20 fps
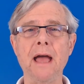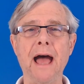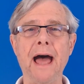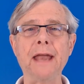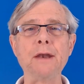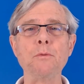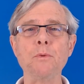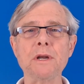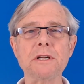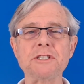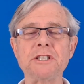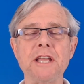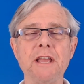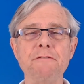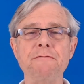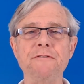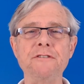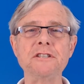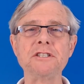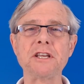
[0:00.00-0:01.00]
I don't want to say
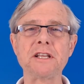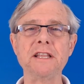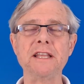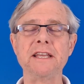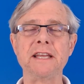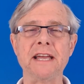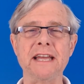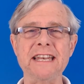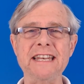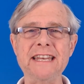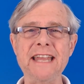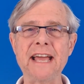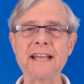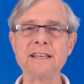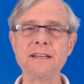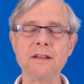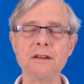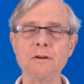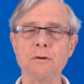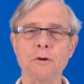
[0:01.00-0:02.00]
physically
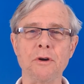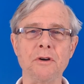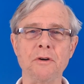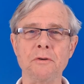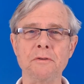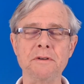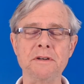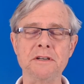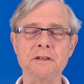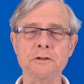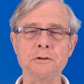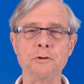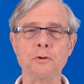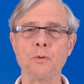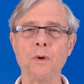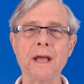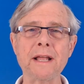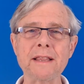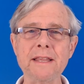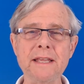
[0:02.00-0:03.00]
connected or
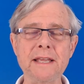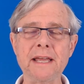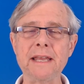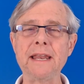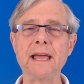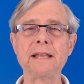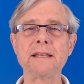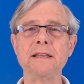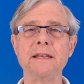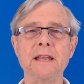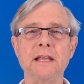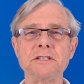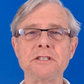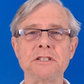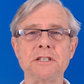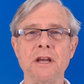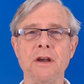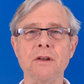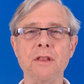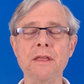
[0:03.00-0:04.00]
directly connected
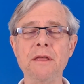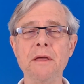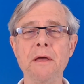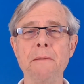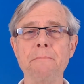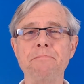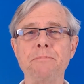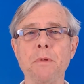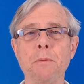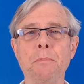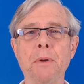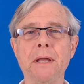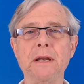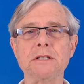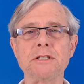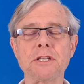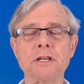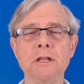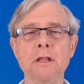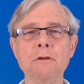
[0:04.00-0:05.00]
necessarily, but
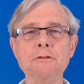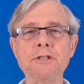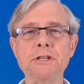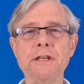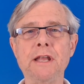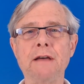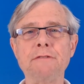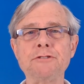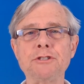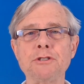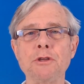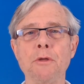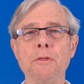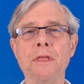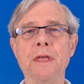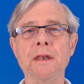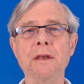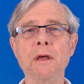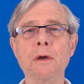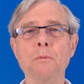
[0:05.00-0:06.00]
it's close enough so
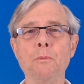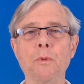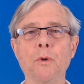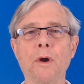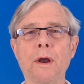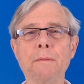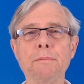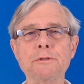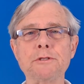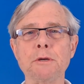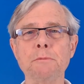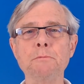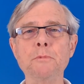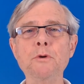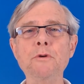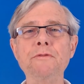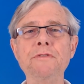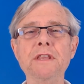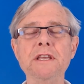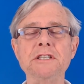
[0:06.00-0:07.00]
that we're able to
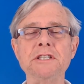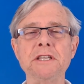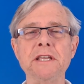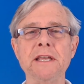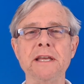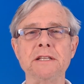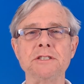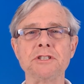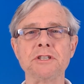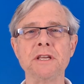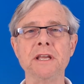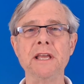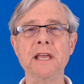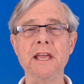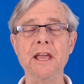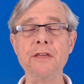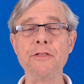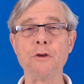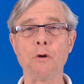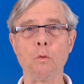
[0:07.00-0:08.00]
move these kits
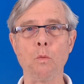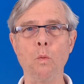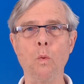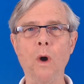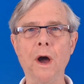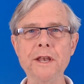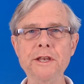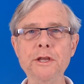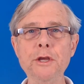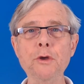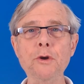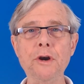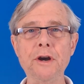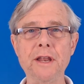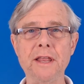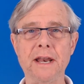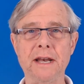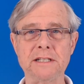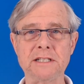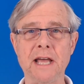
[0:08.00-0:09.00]
either one
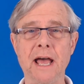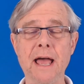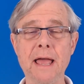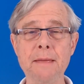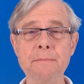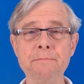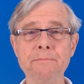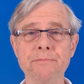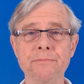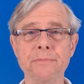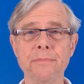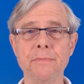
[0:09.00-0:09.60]
unit at a time,